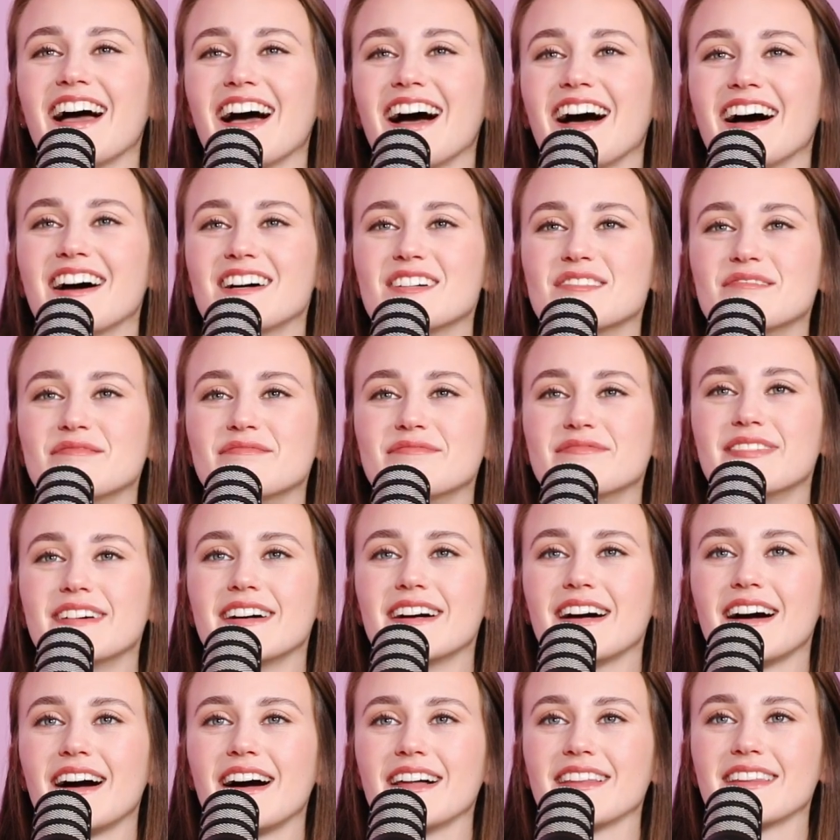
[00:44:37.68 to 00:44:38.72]

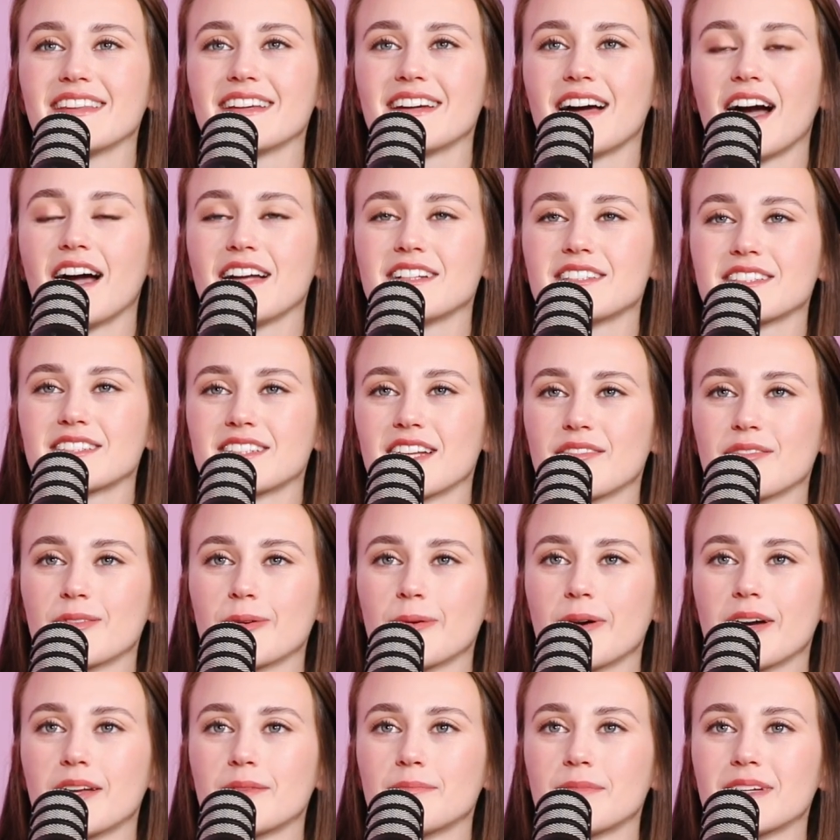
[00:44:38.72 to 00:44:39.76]
I think I just love the
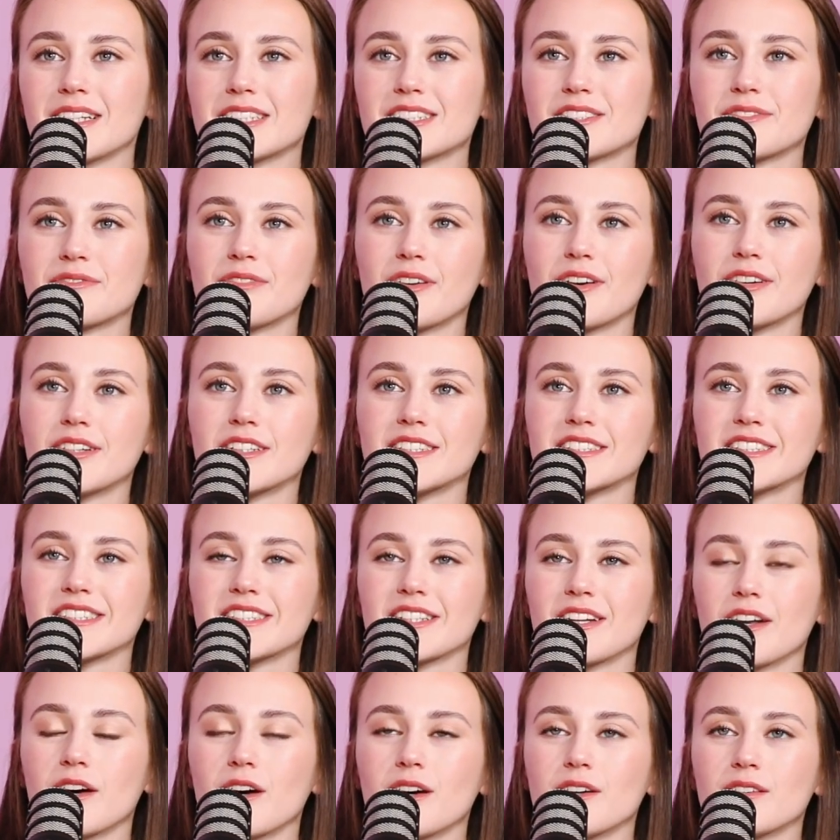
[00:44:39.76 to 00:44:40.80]
way it makes foreigners
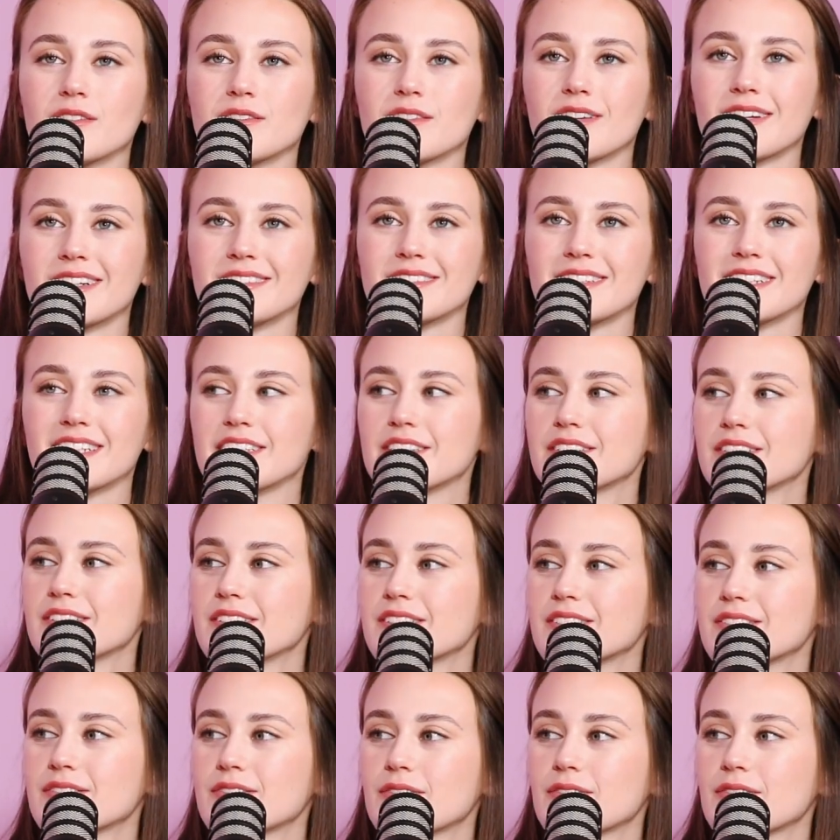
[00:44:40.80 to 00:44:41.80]
laugh. I really do.